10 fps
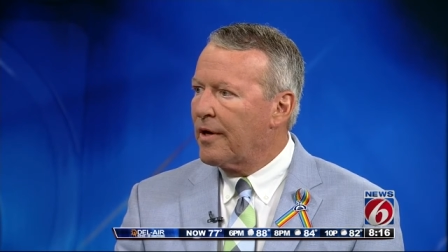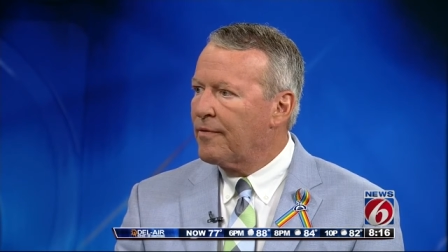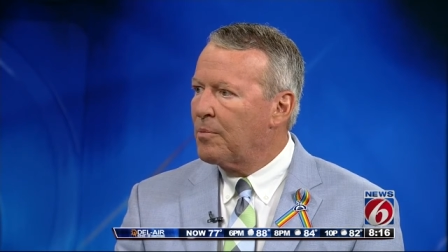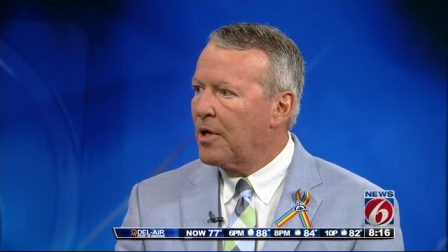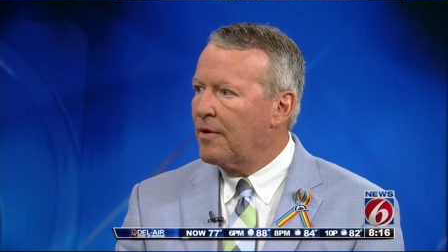
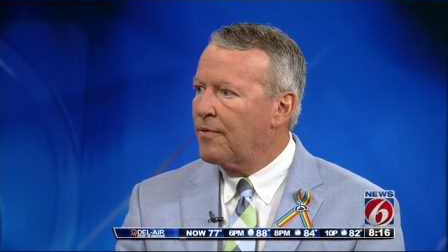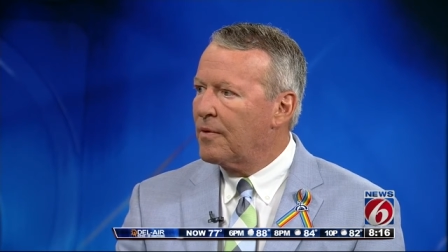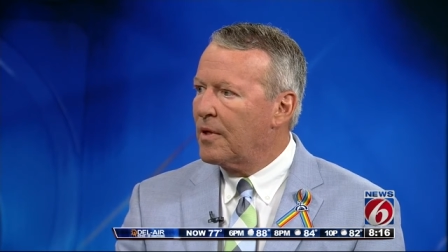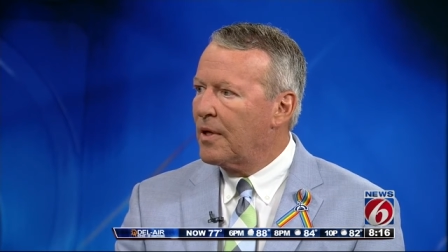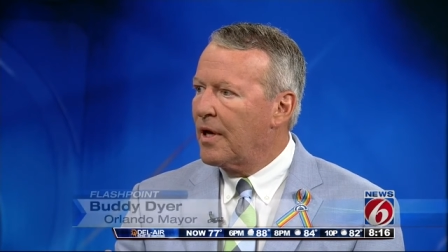Everybody
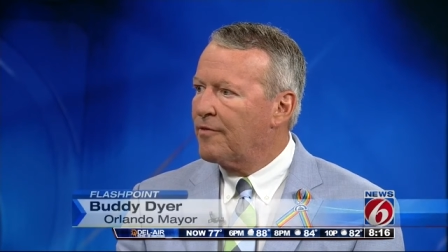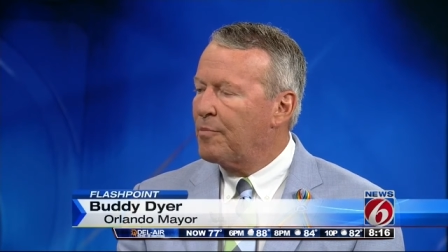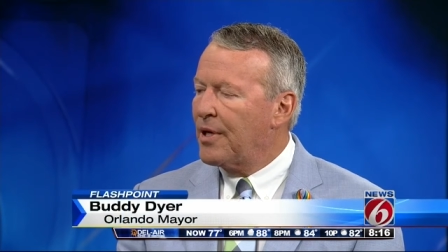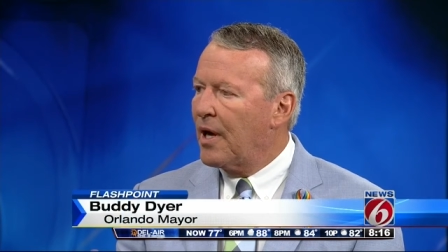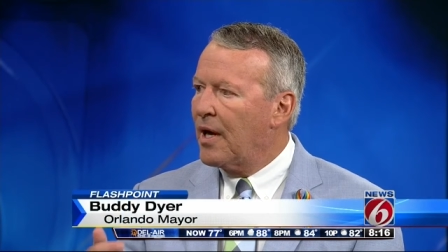from the
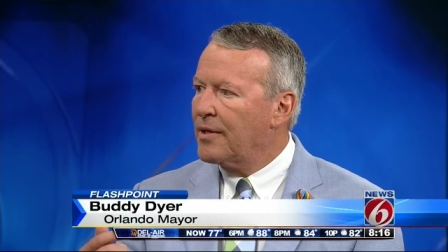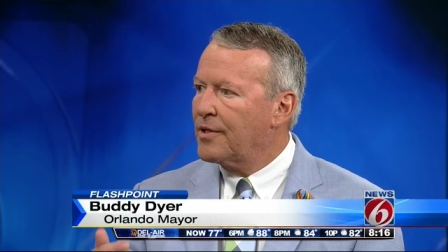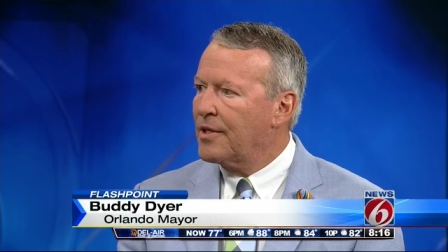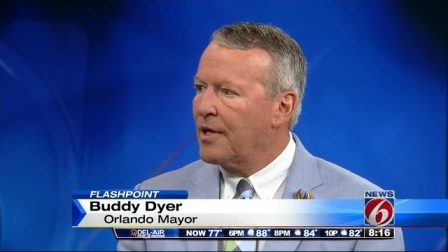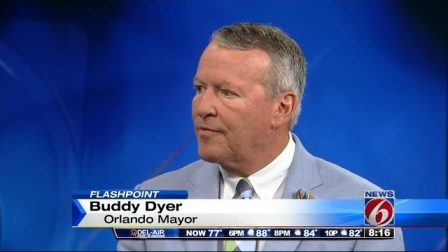FBI
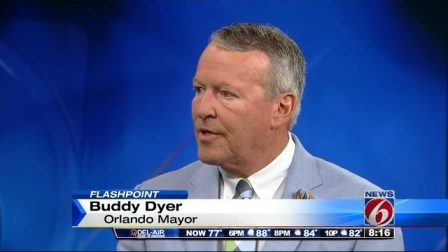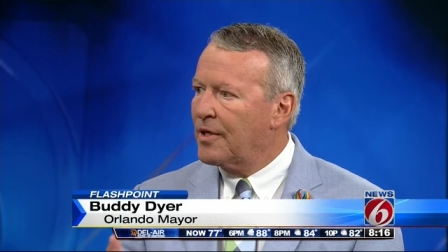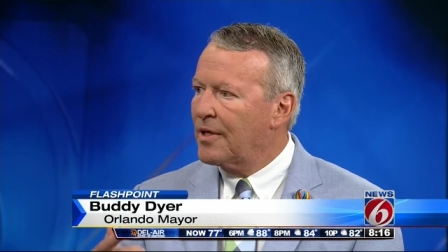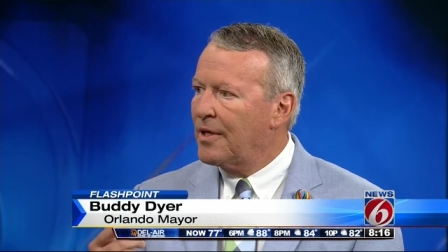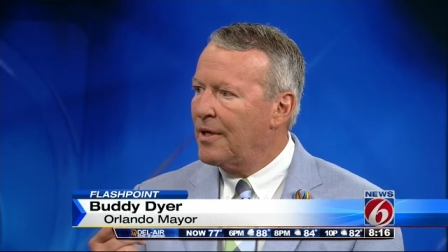to the
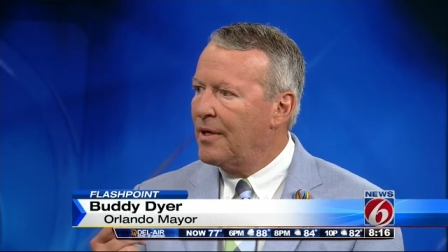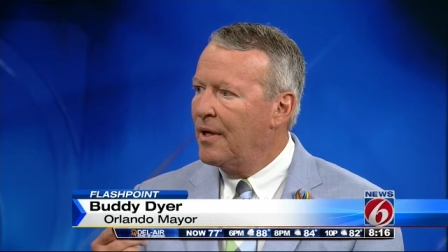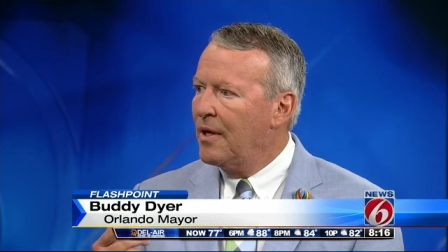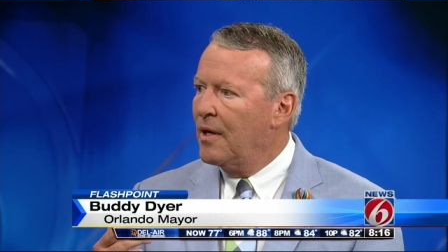FDLE,